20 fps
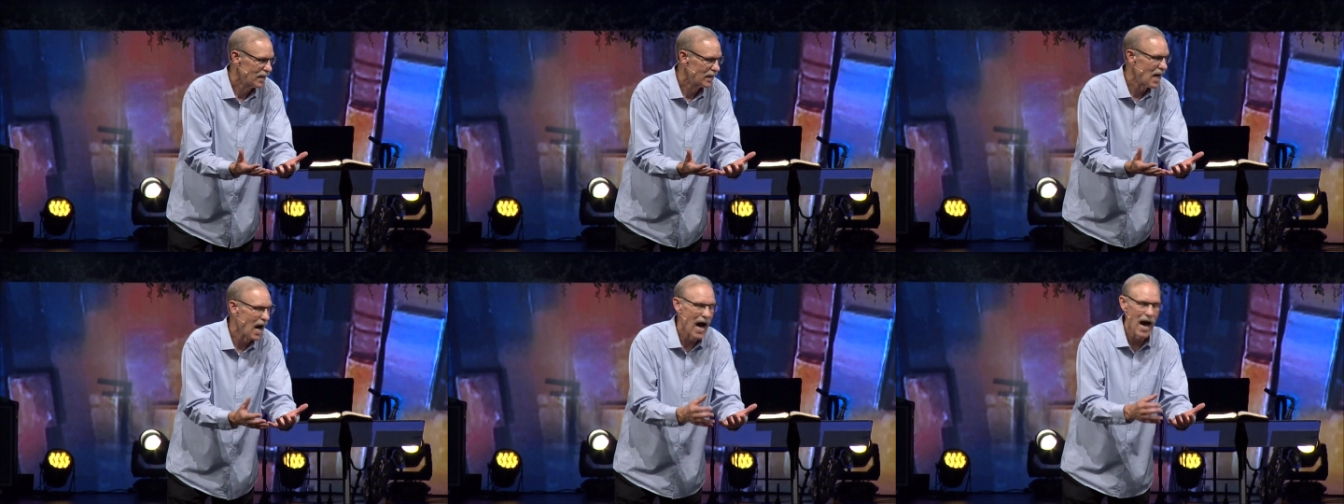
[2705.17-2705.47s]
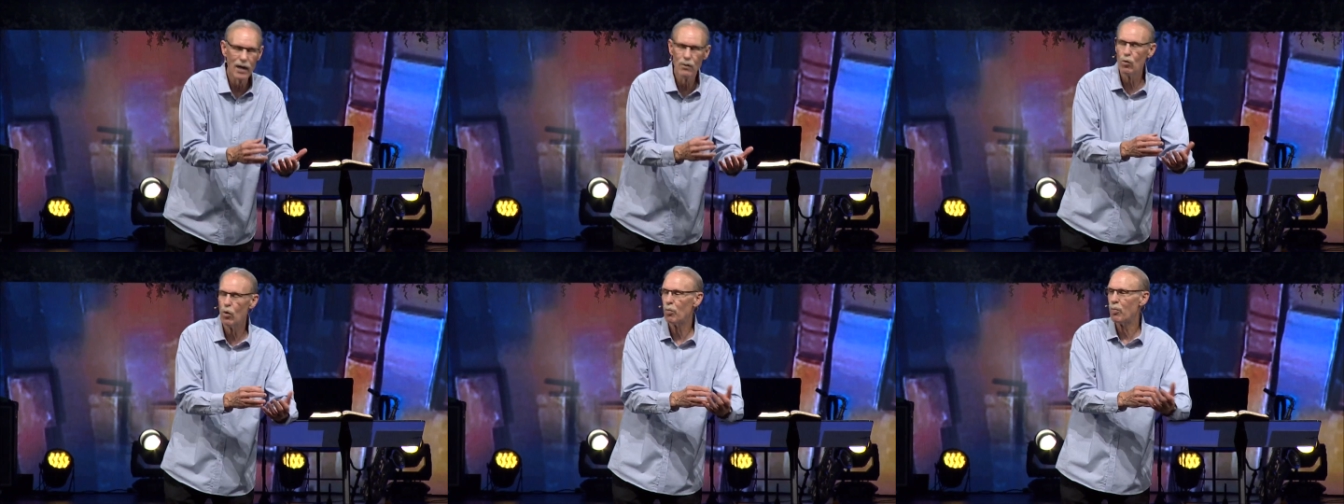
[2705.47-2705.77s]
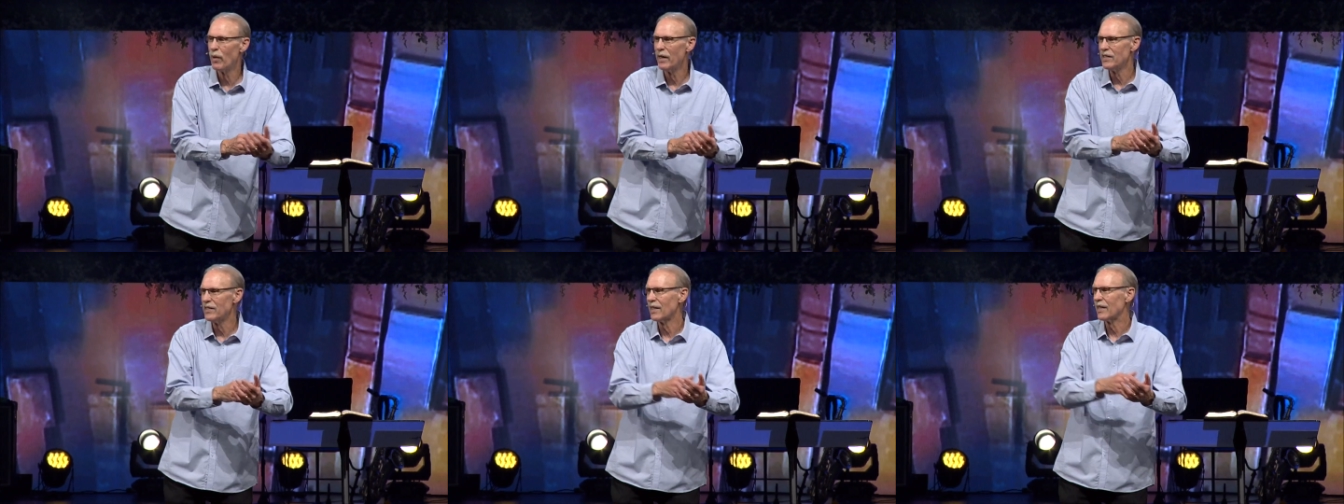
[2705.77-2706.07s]
God will
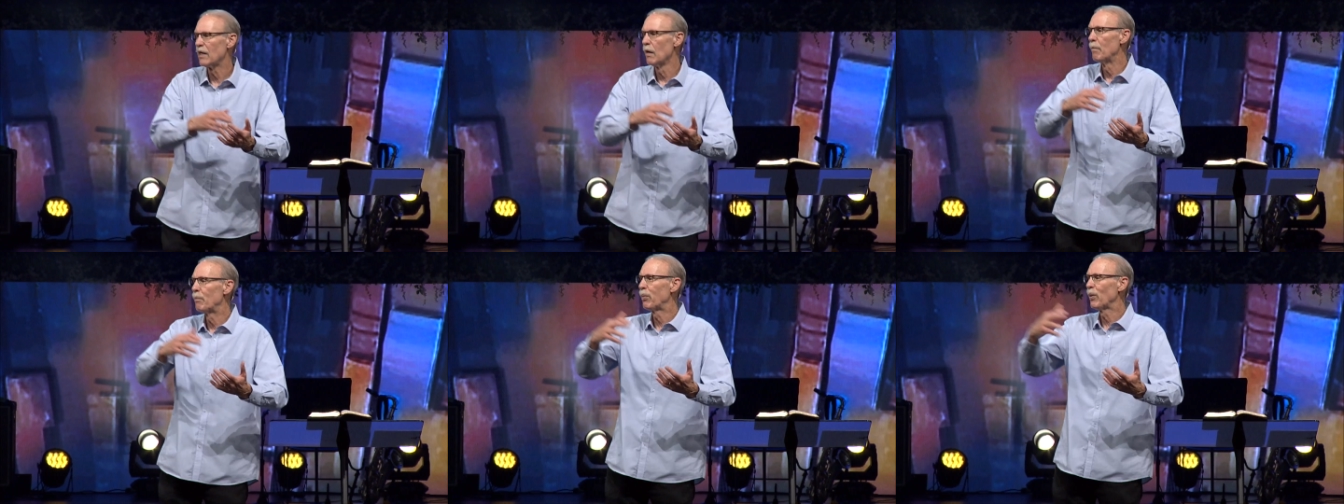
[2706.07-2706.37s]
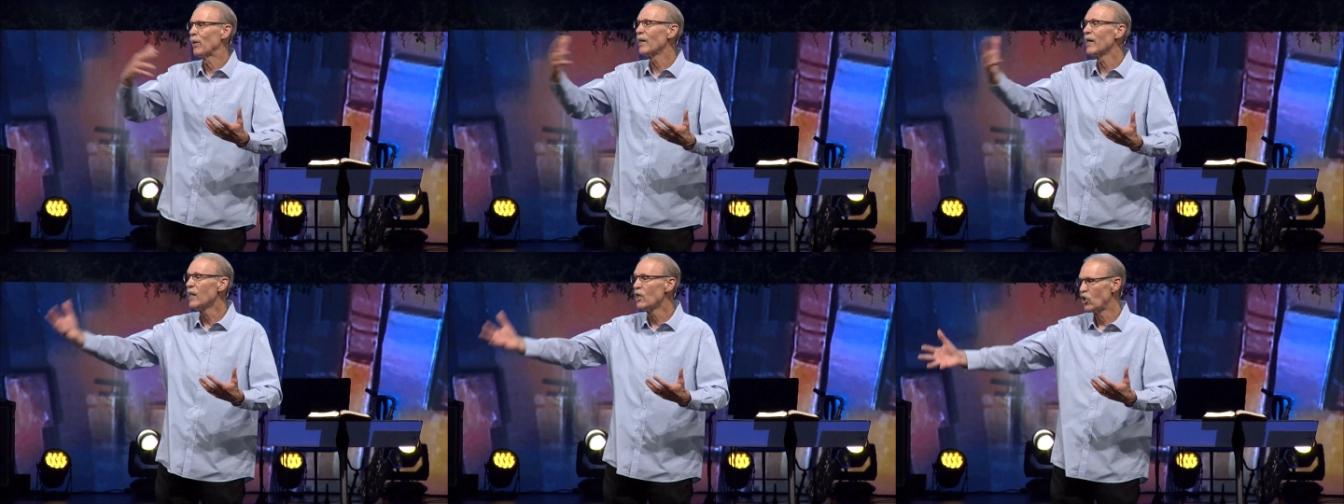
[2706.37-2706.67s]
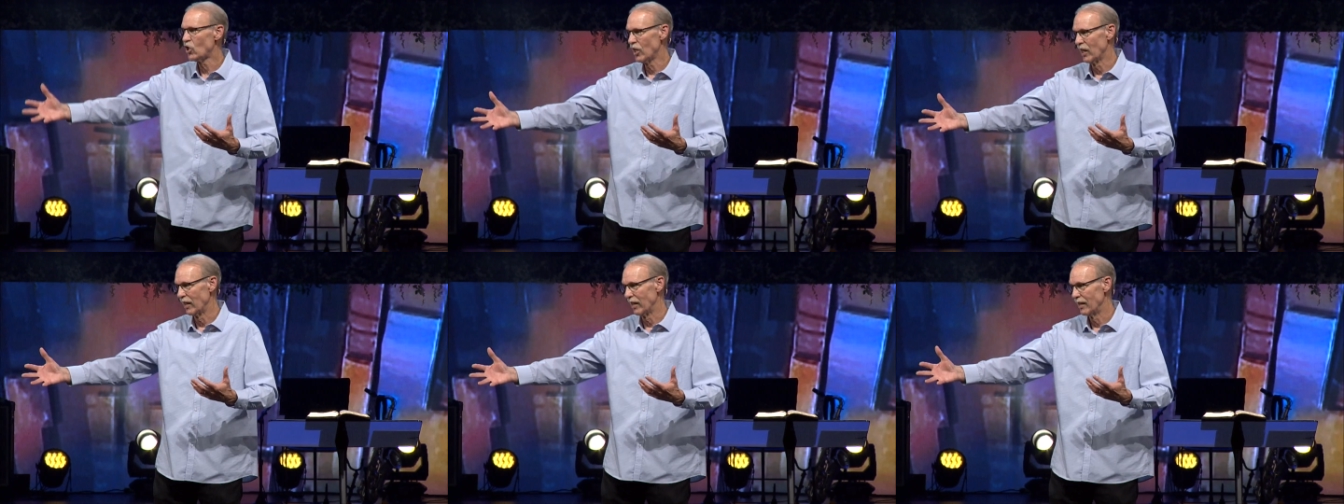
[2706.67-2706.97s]
bring to
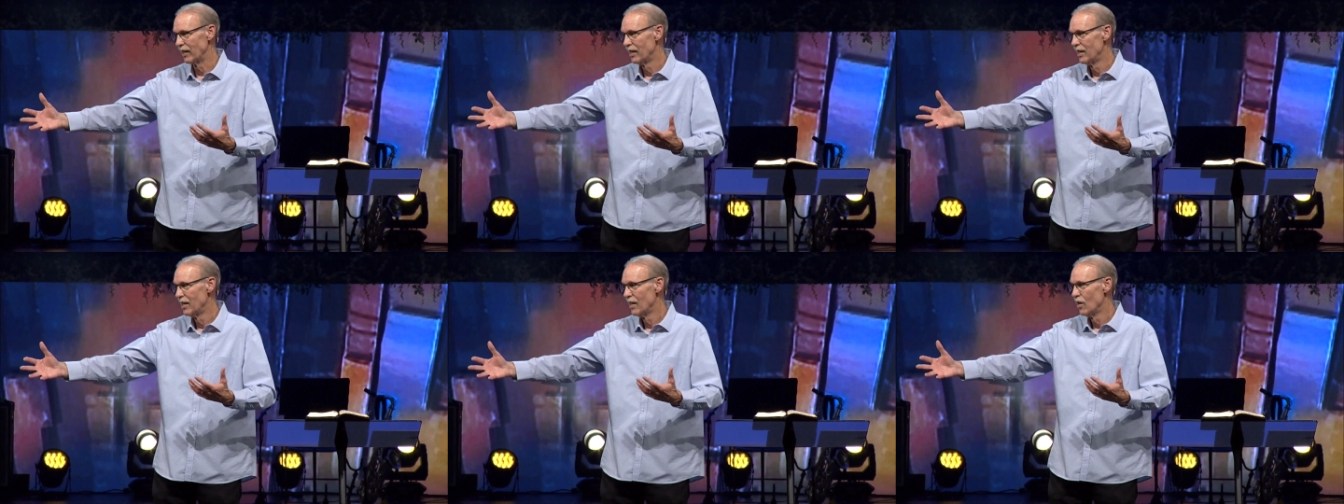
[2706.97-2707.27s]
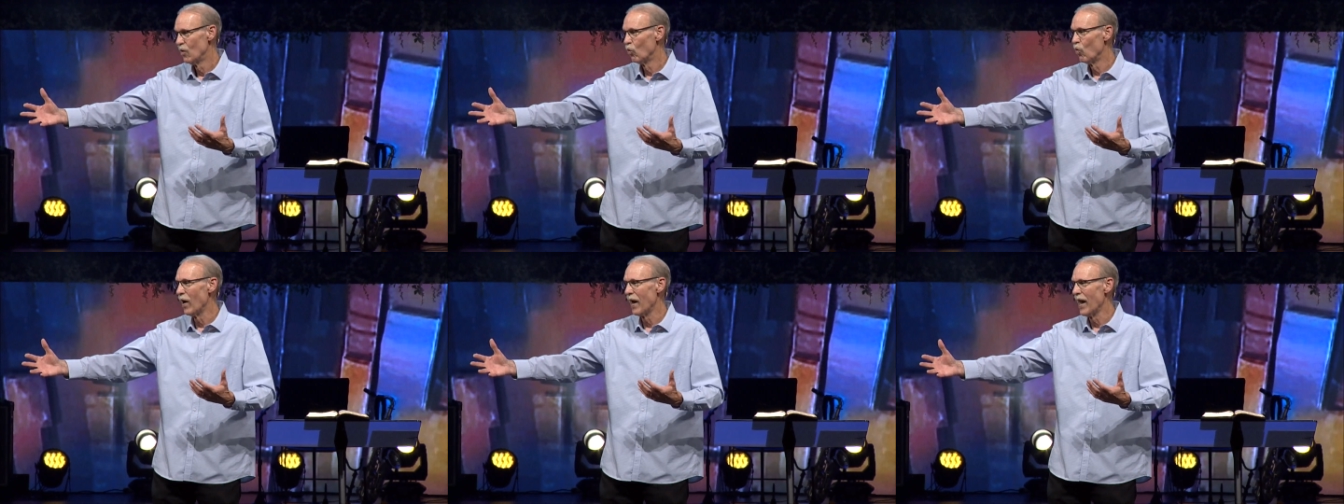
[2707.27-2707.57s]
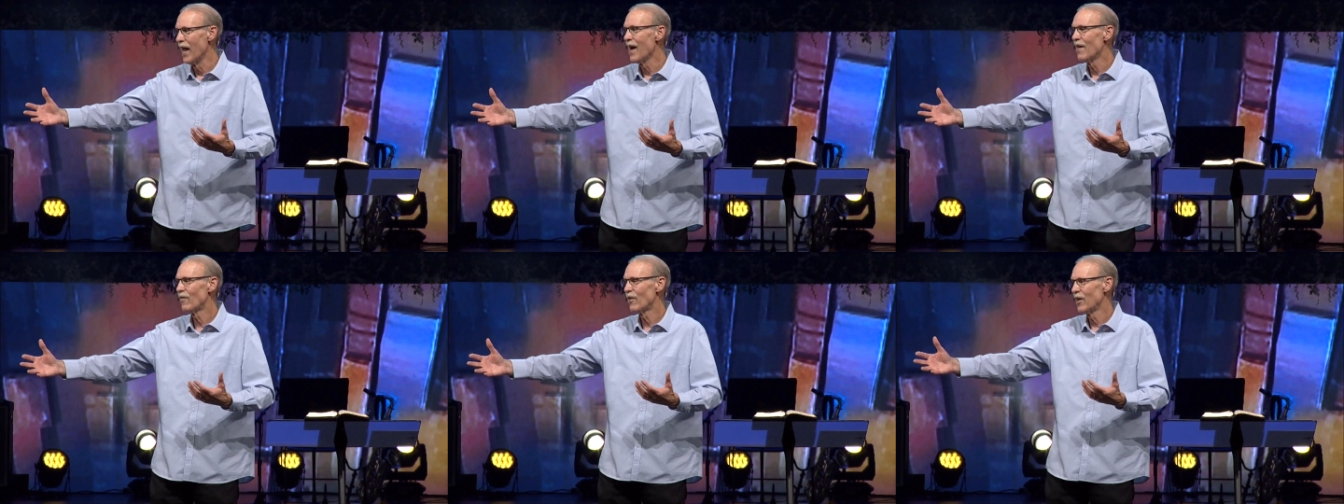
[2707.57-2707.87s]
completion
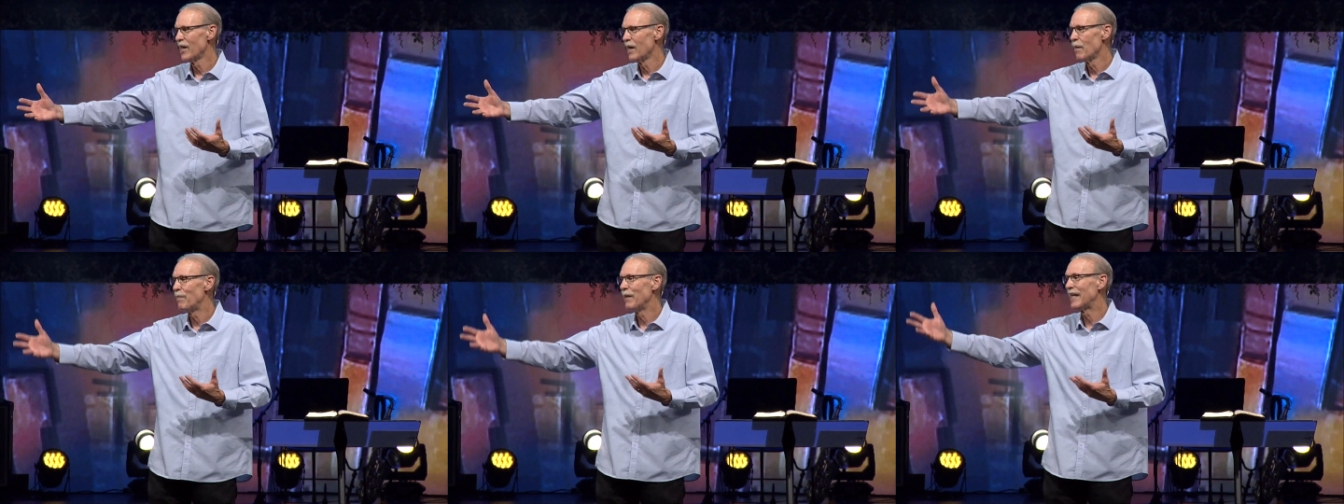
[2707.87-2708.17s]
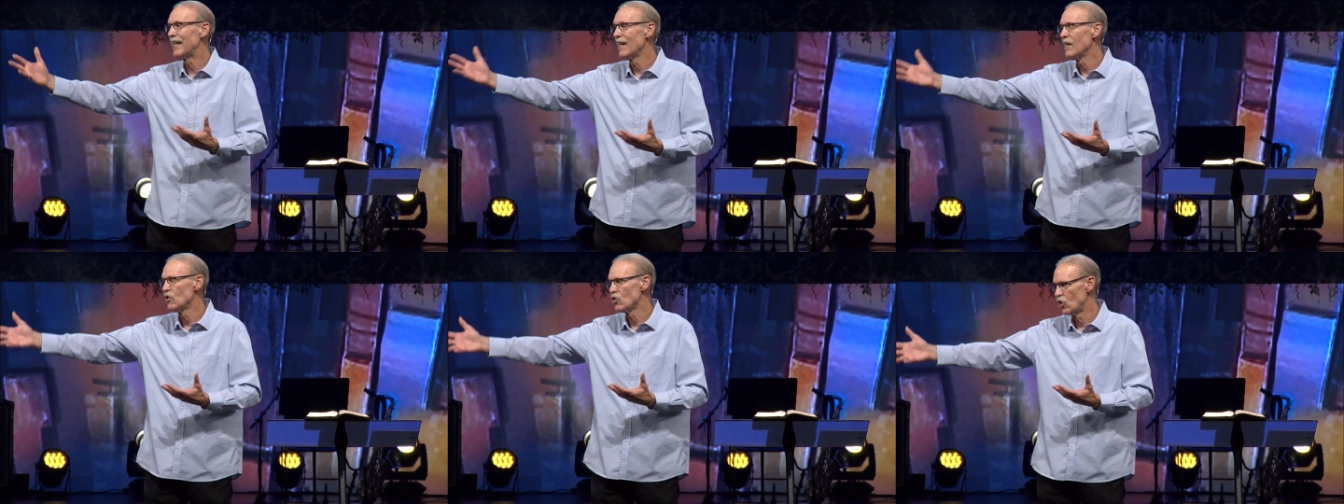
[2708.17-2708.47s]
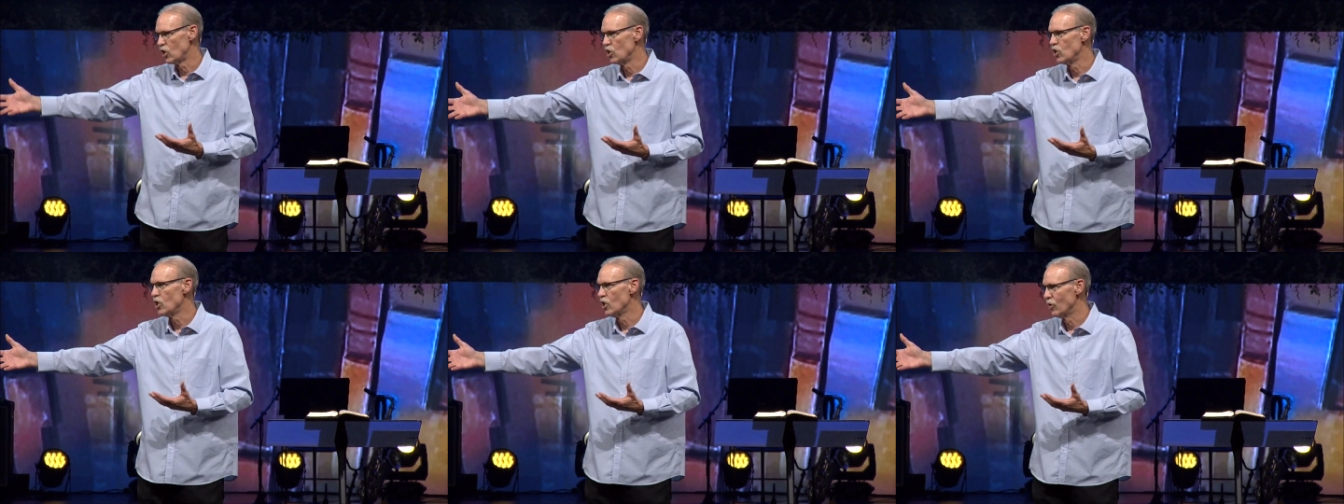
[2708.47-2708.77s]
whatever He
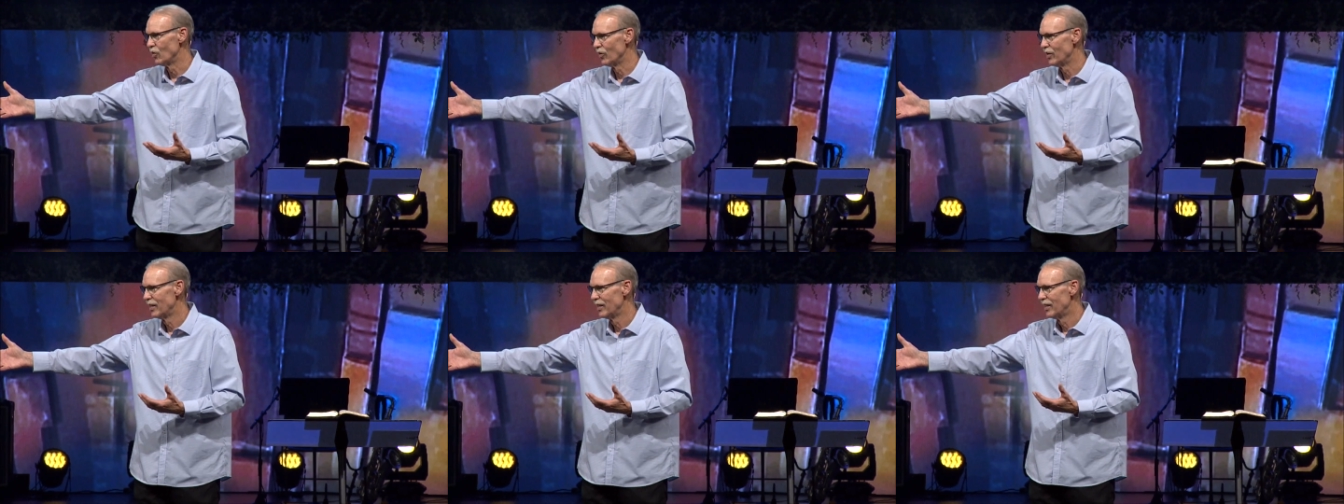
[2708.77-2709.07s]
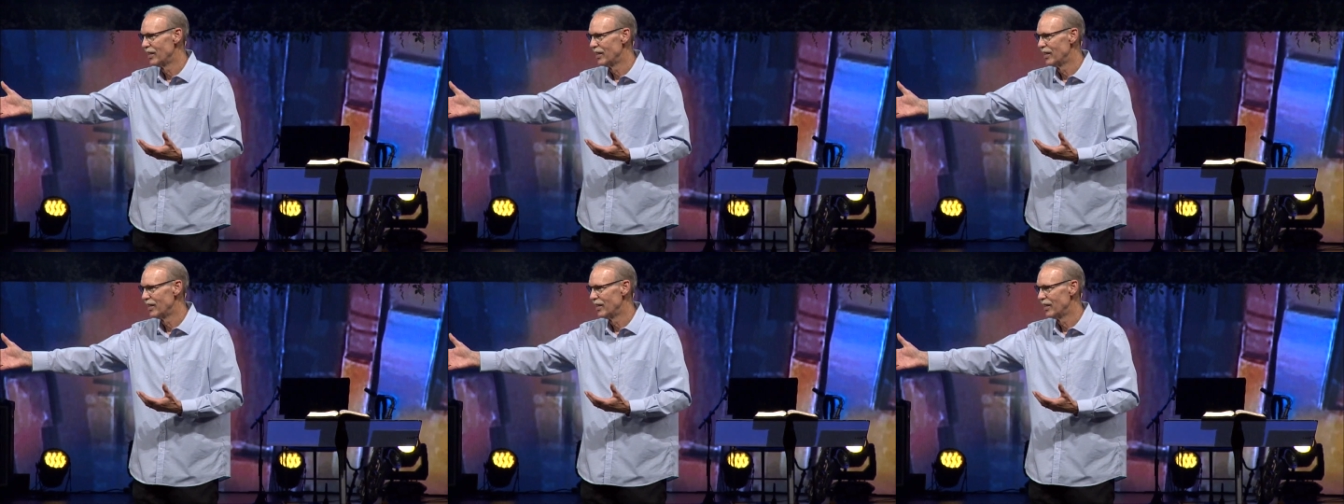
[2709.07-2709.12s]
begins in you.